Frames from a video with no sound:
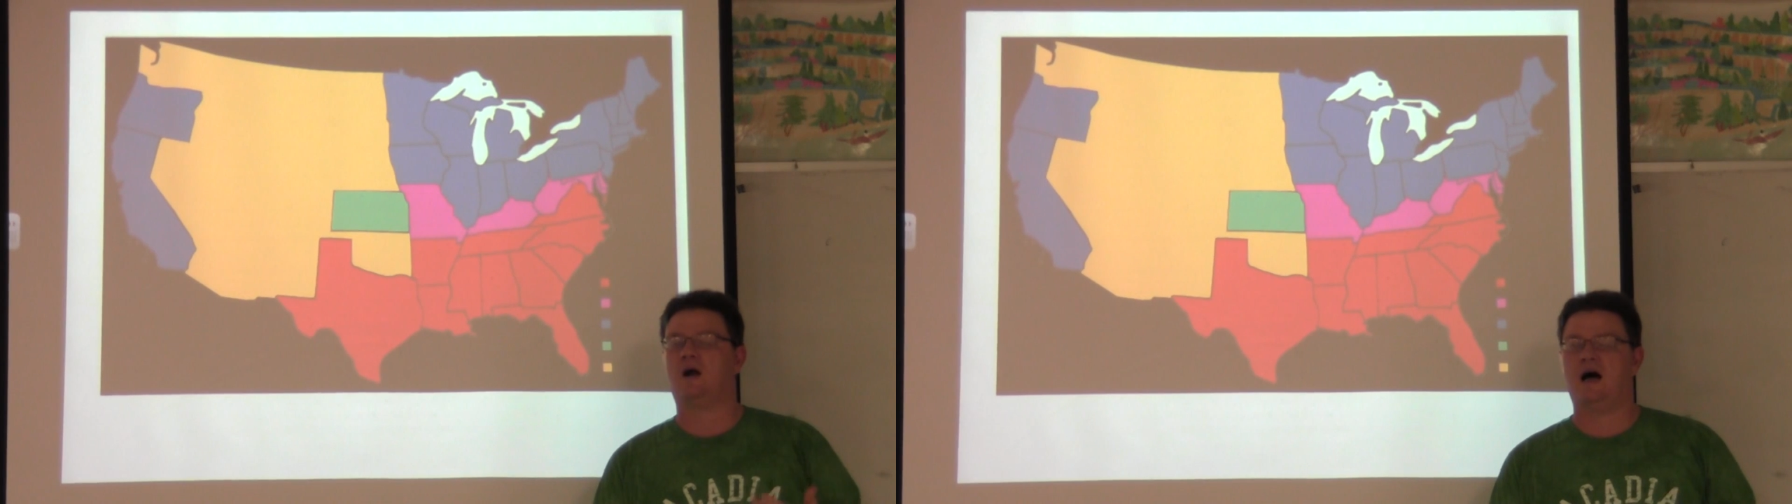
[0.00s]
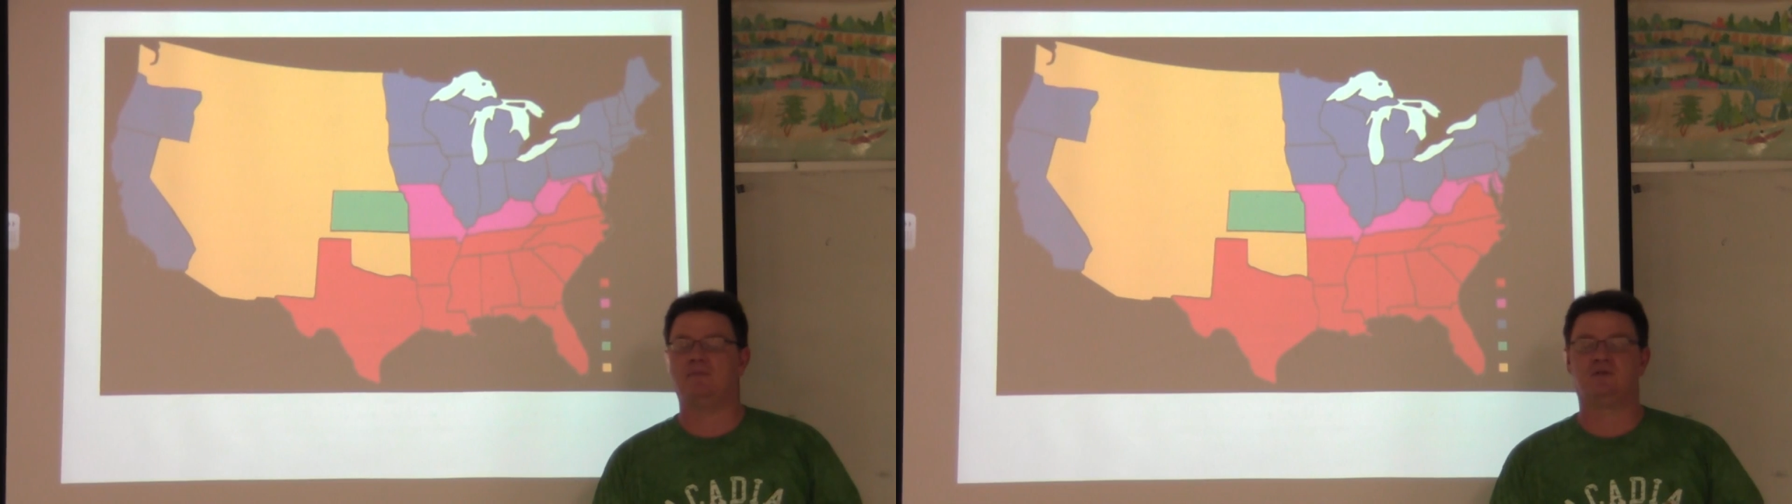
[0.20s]

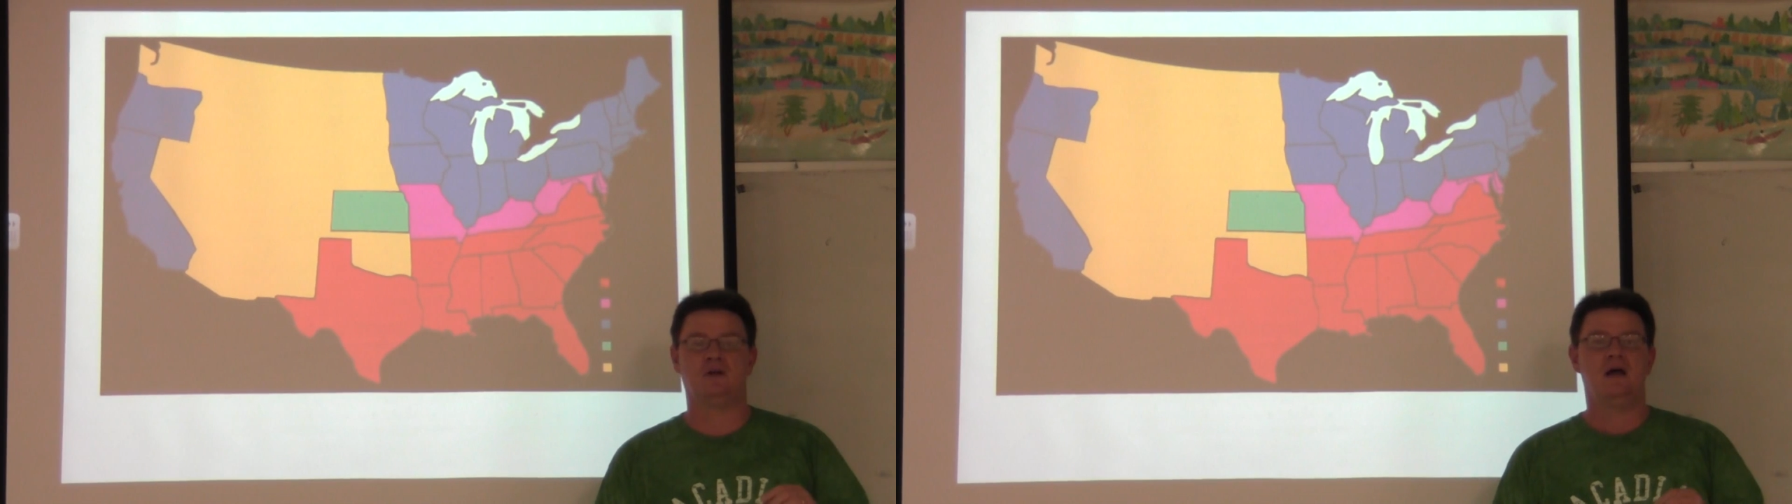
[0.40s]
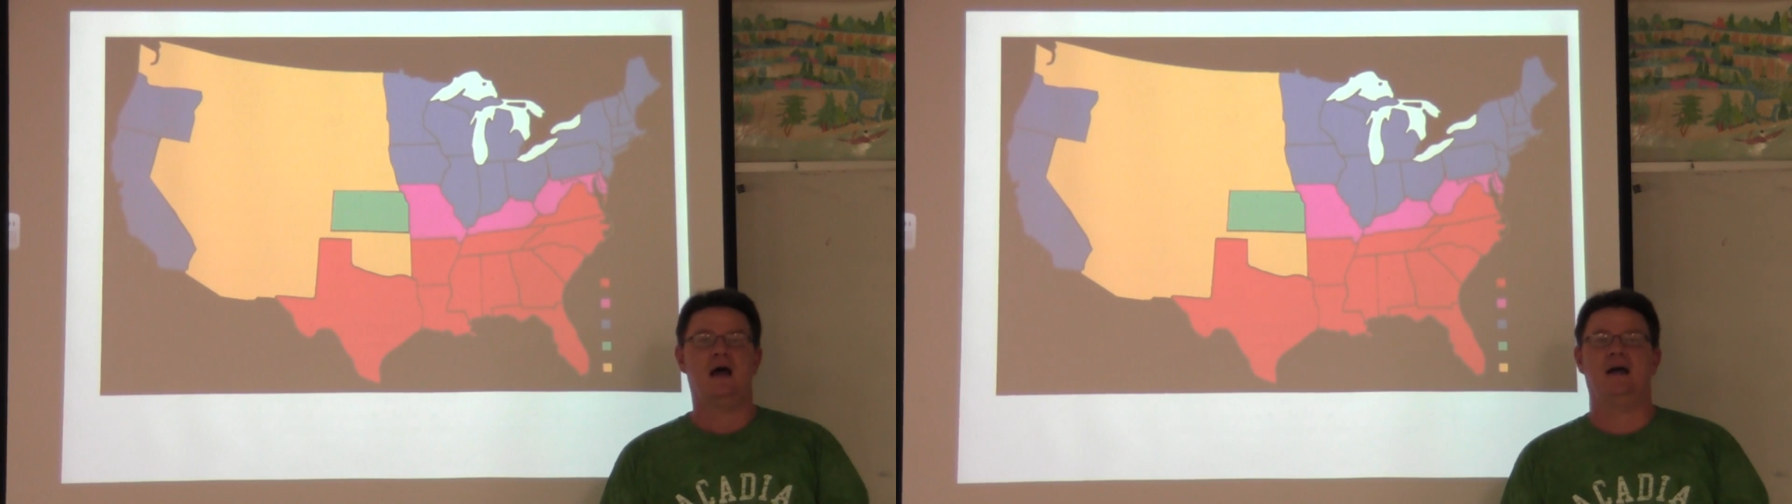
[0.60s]
crops
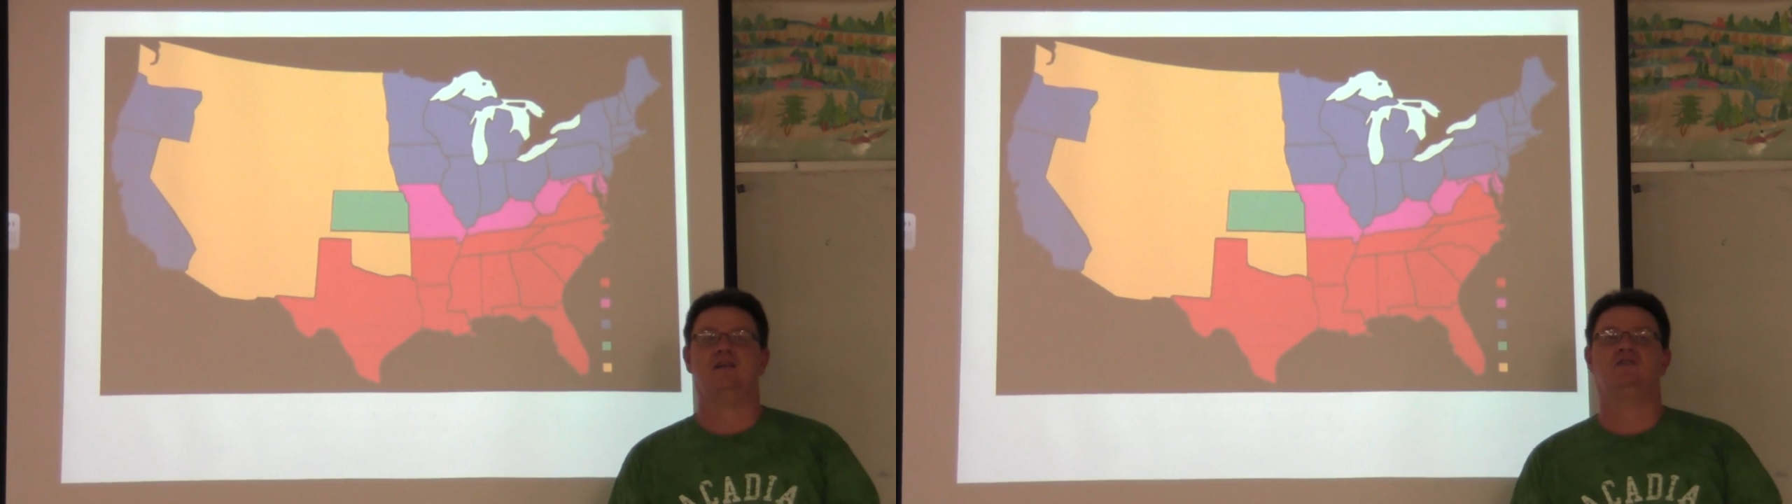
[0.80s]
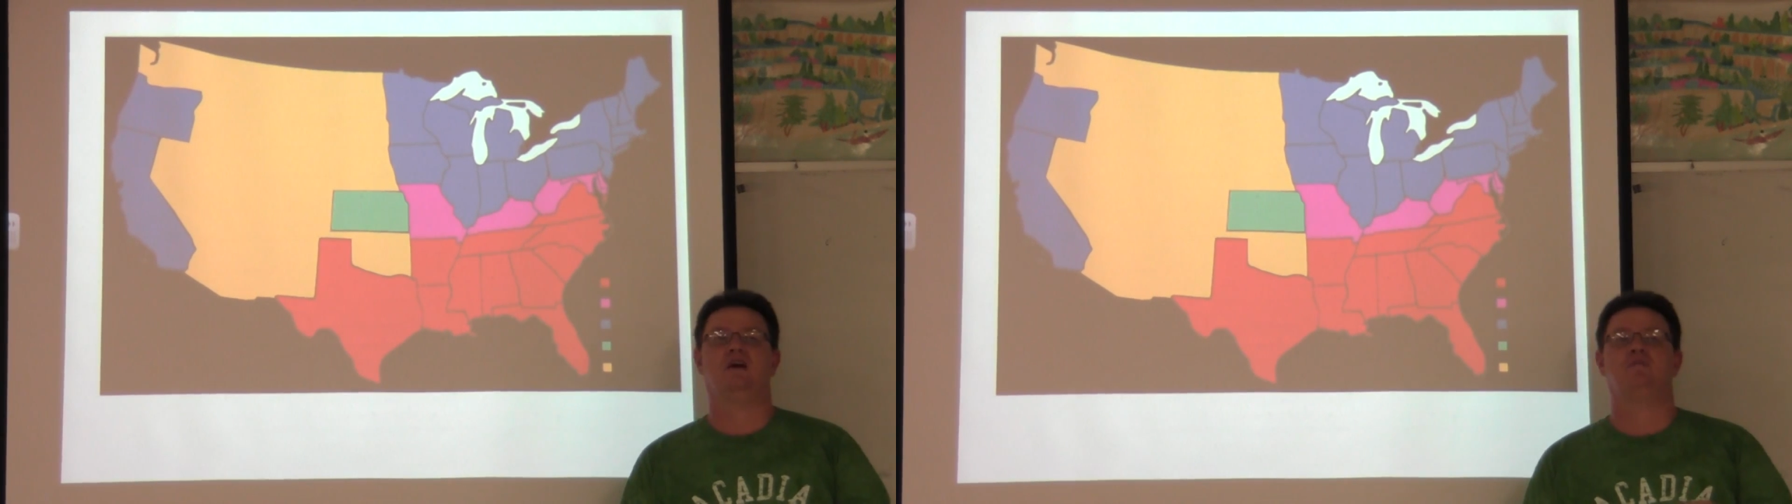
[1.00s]

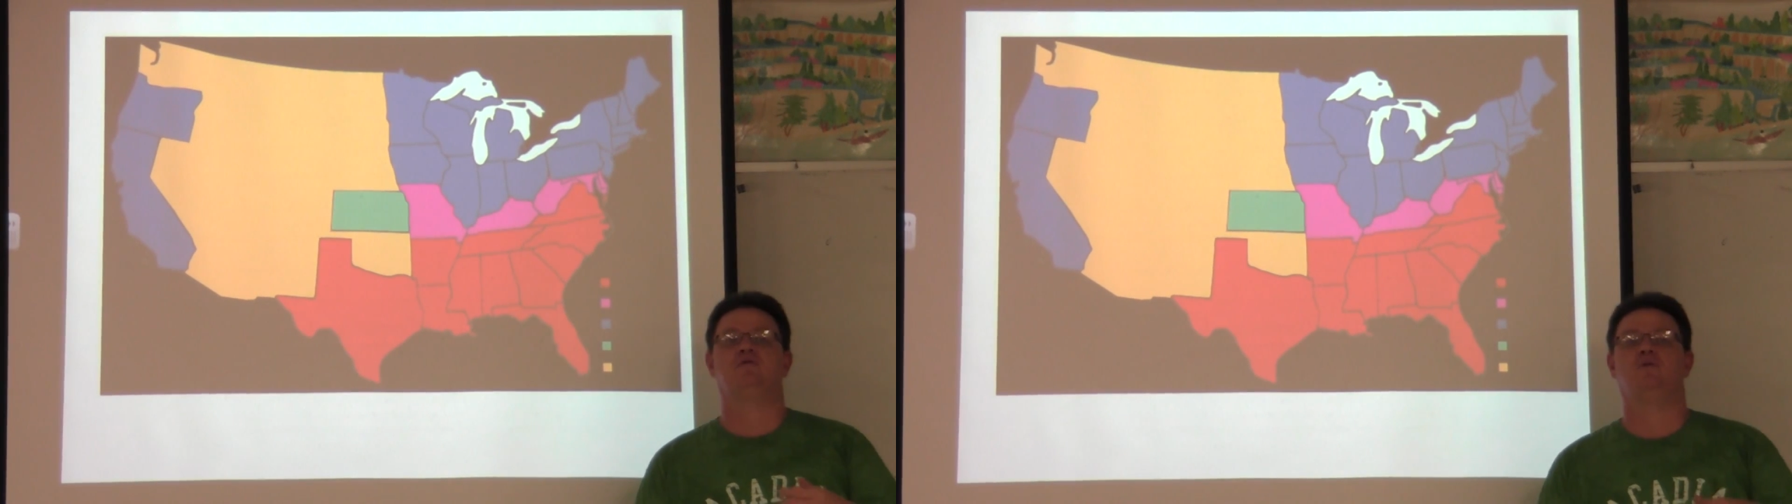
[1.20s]
except